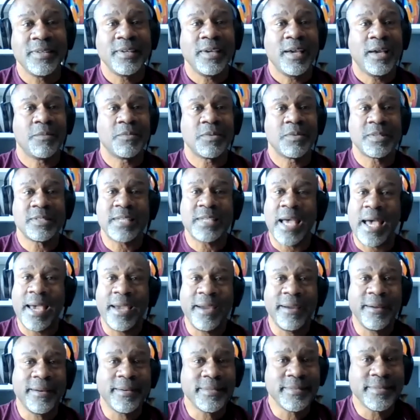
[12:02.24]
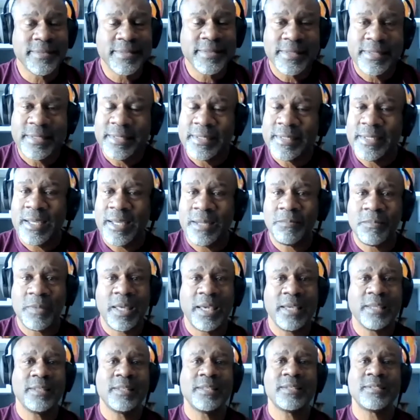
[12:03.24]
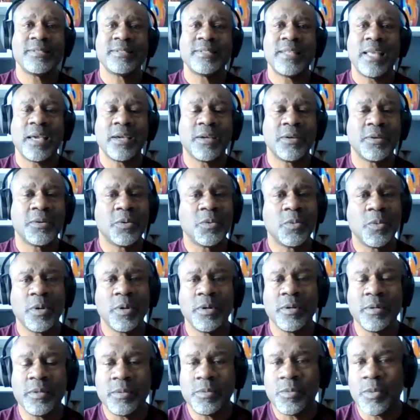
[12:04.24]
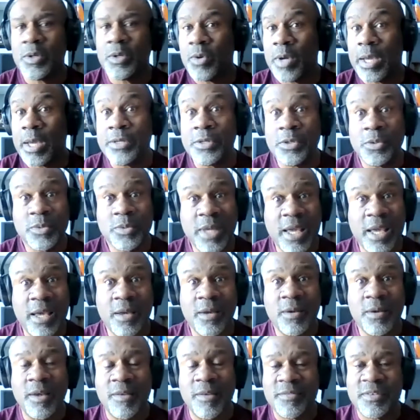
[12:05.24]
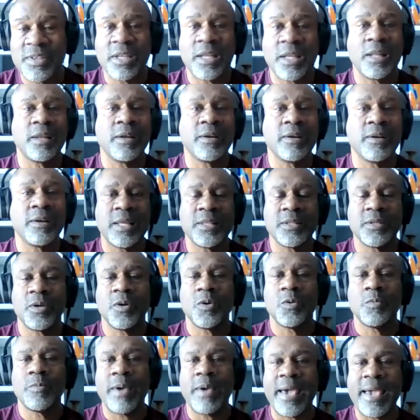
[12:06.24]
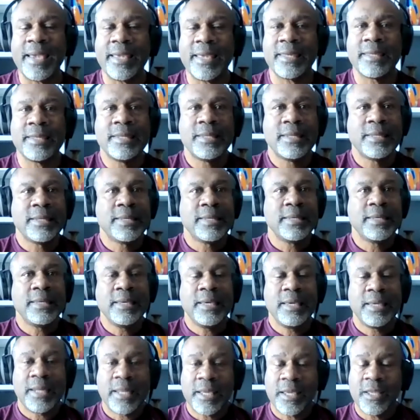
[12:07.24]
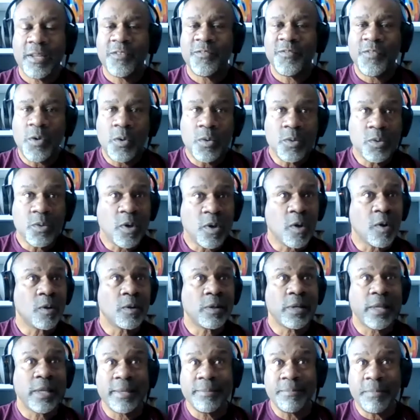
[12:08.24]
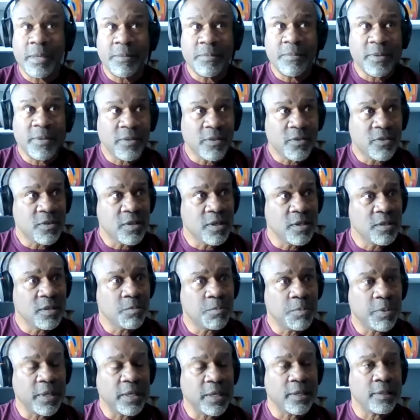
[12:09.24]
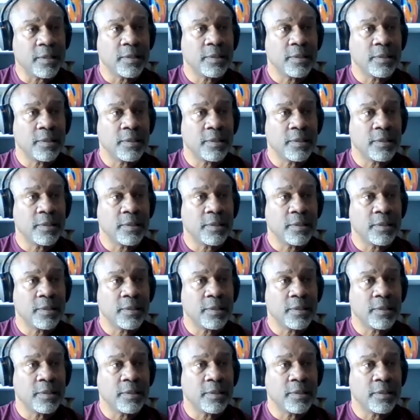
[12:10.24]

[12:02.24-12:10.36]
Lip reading: I was tired. I'm like, this is not going to work. What do I do now? I've declared not to go back. And I get a phone call, like maybe the 10th pick.